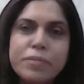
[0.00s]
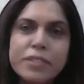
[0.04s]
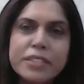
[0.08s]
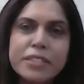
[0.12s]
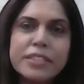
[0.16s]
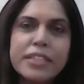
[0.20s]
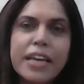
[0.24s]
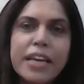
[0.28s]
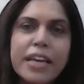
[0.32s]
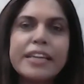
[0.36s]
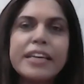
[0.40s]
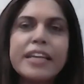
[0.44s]

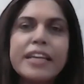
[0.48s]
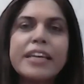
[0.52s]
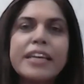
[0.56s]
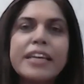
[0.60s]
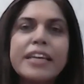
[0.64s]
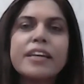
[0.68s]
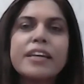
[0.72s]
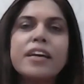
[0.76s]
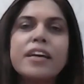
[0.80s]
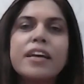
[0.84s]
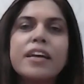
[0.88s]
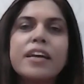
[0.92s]

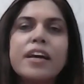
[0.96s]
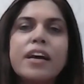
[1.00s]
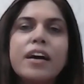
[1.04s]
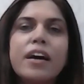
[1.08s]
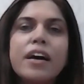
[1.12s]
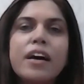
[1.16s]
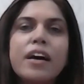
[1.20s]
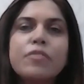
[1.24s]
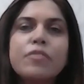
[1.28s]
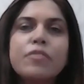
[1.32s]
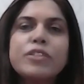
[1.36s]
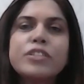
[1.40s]
designing,
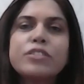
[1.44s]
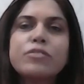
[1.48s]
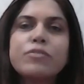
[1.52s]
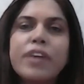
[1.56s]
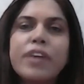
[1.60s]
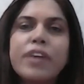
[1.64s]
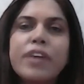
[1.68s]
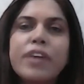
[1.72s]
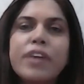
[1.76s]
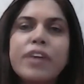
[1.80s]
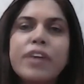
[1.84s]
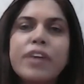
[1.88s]
with
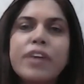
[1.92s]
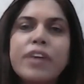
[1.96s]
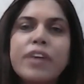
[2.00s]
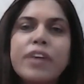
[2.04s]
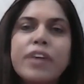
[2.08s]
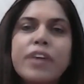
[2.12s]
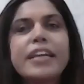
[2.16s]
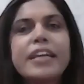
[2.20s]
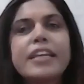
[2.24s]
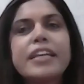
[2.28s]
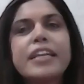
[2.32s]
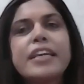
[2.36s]
graphic
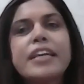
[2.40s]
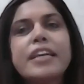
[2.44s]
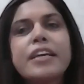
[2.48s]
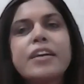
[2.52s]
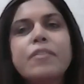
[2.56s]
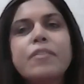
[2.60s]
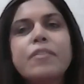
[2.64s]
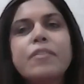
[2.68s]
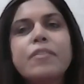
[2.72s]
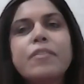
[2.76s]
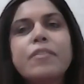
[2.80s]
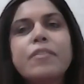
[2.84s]
designing,